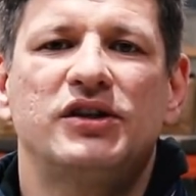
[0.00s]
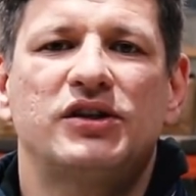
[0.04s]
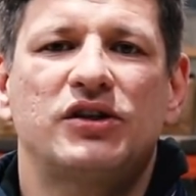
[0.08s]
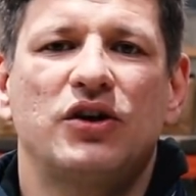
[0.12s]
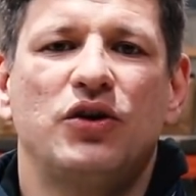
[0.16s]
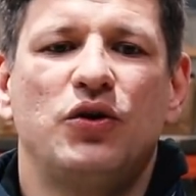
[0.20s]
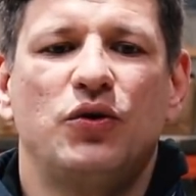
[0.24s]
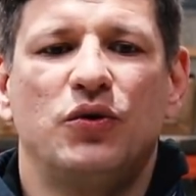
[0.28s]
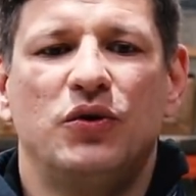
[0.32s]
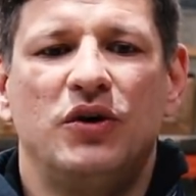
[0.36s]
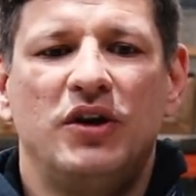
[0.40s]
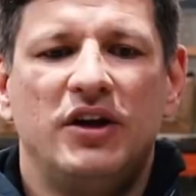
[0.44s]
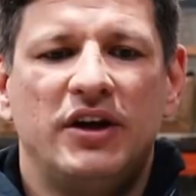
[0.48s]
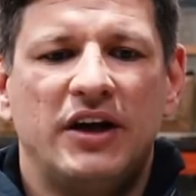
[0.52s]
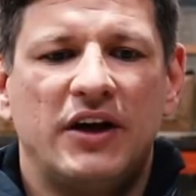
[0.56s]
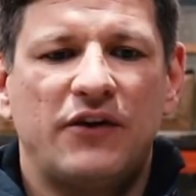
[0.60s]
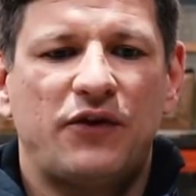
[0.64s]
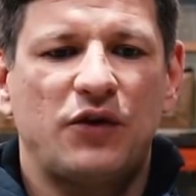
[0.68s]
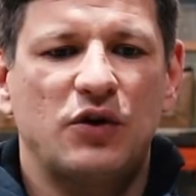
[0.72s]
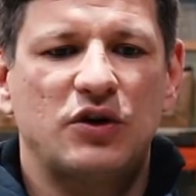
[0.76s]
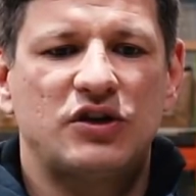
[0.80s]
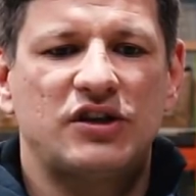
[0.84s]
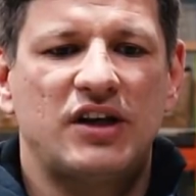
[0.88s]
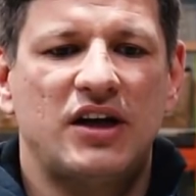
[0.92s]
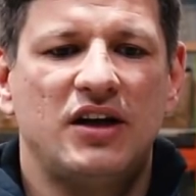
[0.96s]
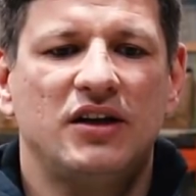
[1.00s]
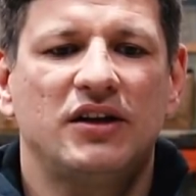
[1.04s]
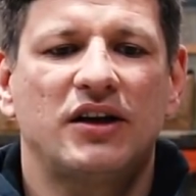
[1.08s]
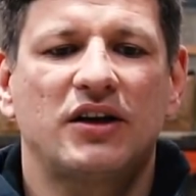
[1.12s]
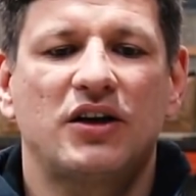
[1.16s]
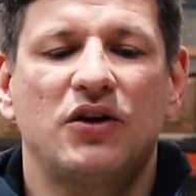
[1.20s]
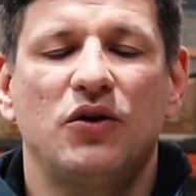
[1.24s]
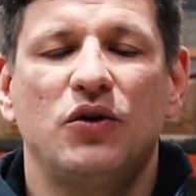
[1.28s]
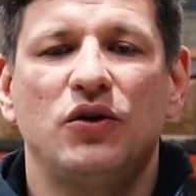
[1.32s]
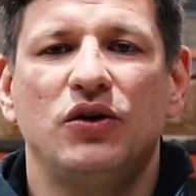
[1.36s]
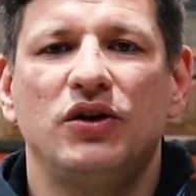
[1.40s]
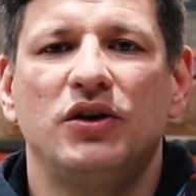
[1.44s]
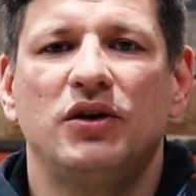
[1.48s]
So if you sell the
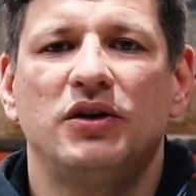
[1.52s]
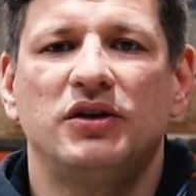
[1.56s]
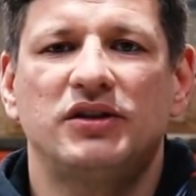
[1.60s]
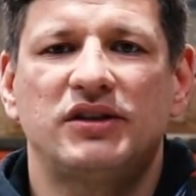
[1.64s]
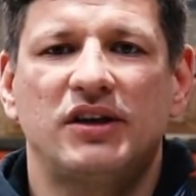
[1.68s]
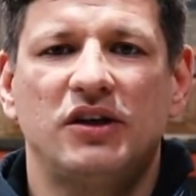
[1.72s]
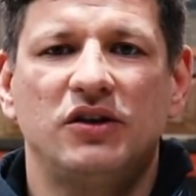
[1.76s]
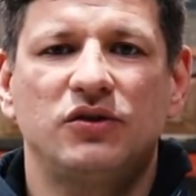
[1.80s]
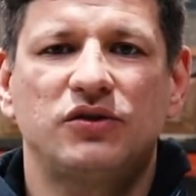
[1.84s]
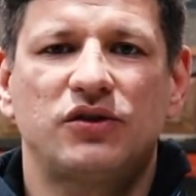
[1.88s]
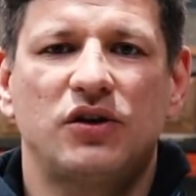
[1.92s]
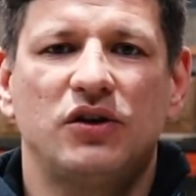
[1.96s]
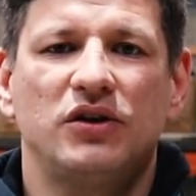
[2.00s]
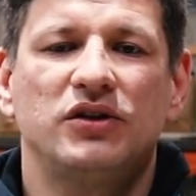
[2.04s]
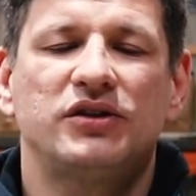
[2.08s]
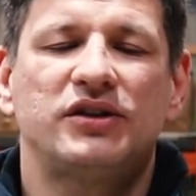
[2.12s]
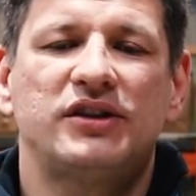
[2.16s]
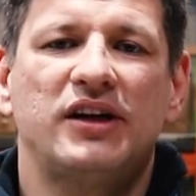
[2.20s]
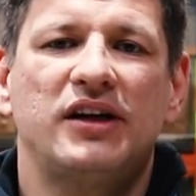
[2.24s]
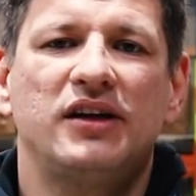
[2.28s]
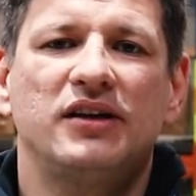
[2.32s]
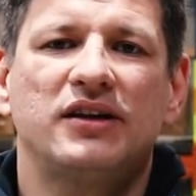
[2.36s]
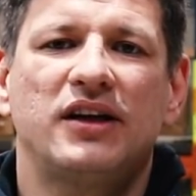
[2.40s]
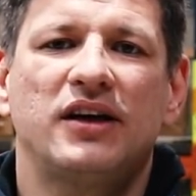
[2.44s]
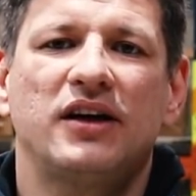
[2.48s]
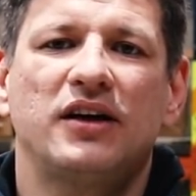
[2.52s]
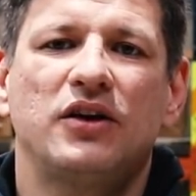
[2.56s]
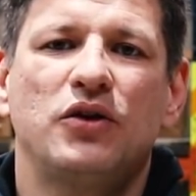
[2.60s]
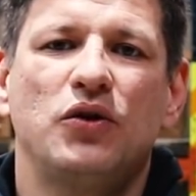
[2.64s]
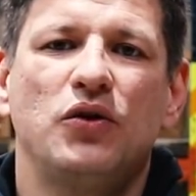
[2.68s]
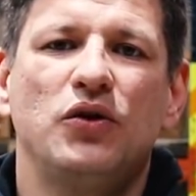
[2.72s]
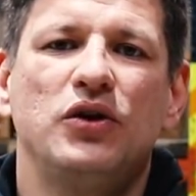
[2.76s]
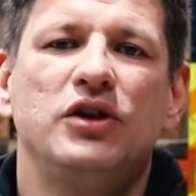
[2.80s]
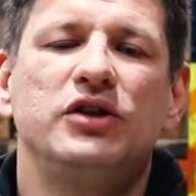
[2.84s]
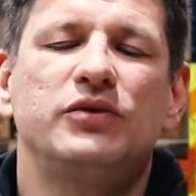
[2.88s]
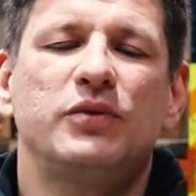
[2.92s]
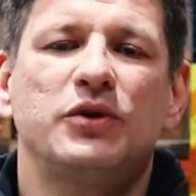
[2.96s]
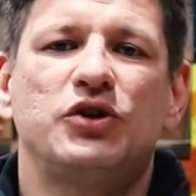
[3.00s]
sell the
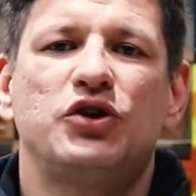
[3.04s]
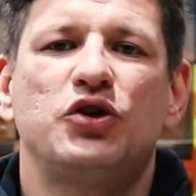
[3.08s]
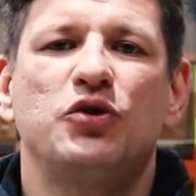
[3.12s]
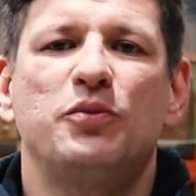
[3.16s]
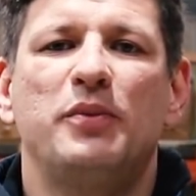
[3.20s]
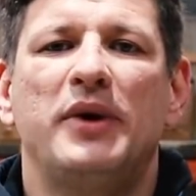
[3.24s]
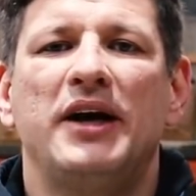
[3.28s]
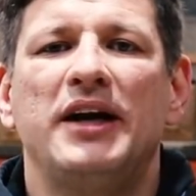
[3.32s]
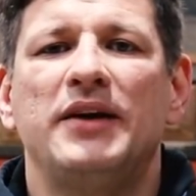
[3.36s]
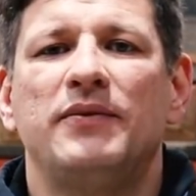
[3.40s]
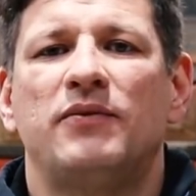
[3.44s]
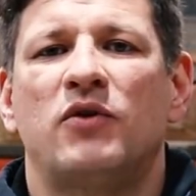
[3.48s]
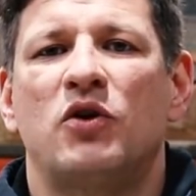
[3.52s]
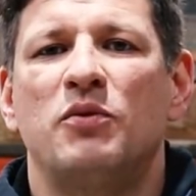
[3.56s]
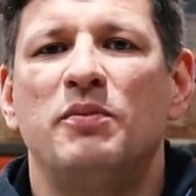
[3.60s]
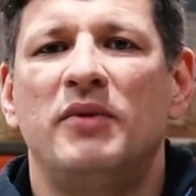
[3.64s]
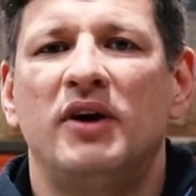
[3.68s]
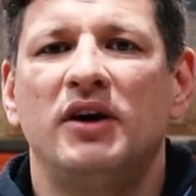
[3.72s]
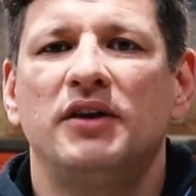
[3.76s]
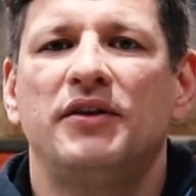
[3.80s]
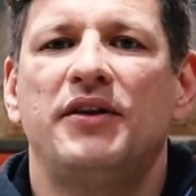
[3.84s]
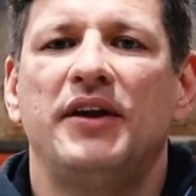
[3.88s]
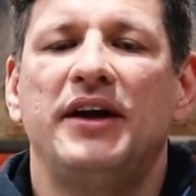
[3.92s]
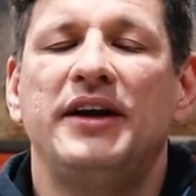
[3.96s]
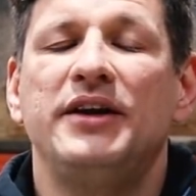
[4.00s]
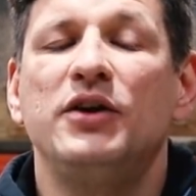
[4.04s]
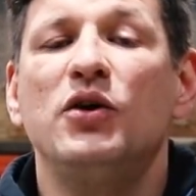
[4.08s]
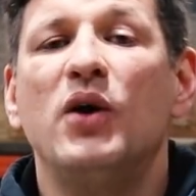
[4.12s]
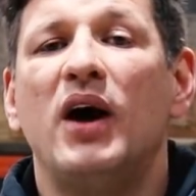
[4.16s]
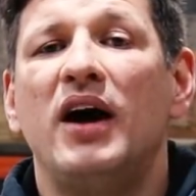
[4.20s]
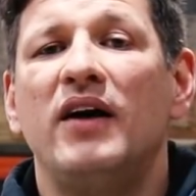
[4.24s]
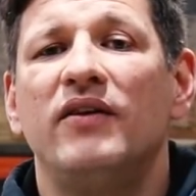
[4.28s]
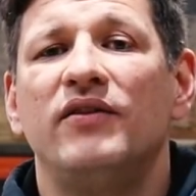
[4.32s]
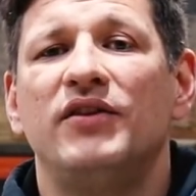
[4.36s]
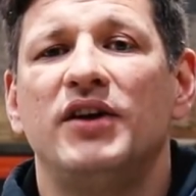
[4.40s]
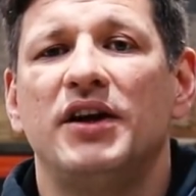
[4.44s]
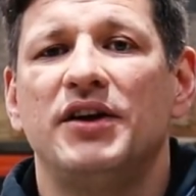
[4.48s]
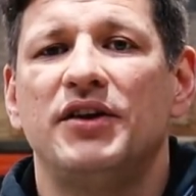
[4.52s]
coins which you mine for a month, and you
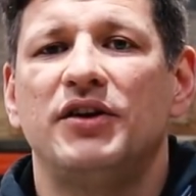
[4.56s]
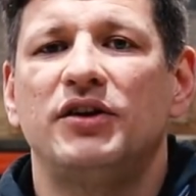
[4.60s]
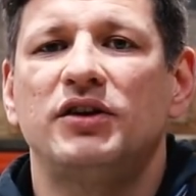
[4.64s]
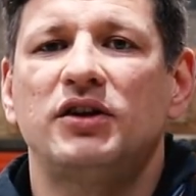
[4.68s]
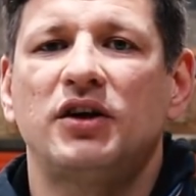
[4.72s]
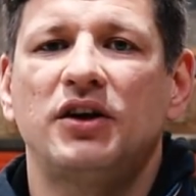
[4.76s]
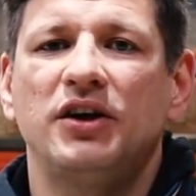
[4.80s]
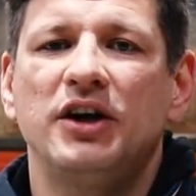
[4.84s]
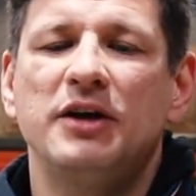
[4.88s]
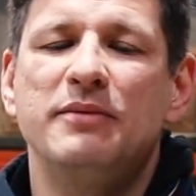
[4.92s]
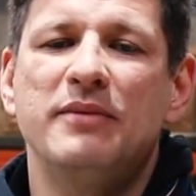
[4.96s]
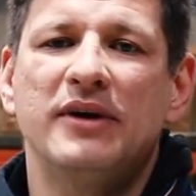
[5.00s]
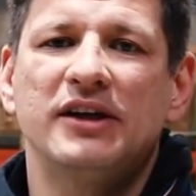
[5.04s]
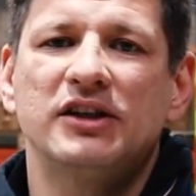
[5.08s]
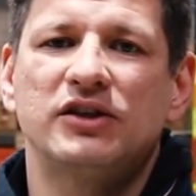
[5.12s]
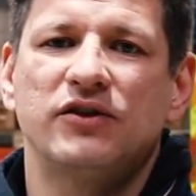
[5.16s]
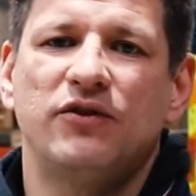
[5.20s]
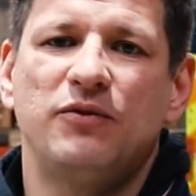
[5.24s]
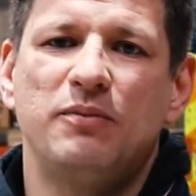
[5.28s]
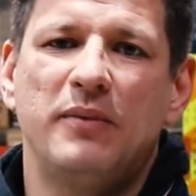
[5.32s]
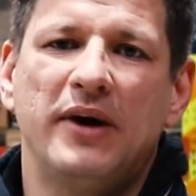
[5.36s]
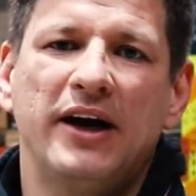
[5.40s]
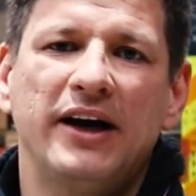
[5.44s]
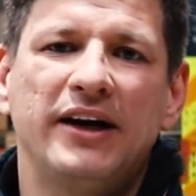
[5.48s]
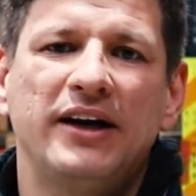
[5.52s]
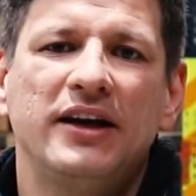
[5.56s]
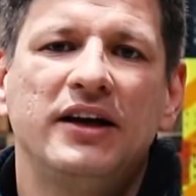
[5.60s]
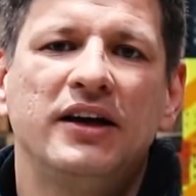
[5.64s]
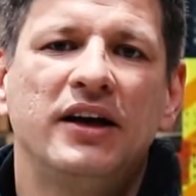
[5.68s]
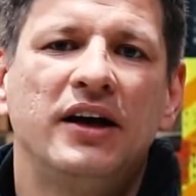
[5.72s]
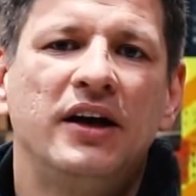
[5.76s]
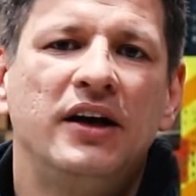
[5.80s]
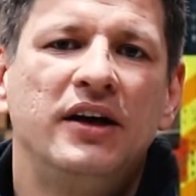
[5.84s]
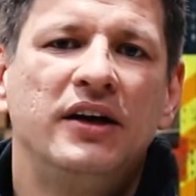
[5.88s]
have another 30 months of mining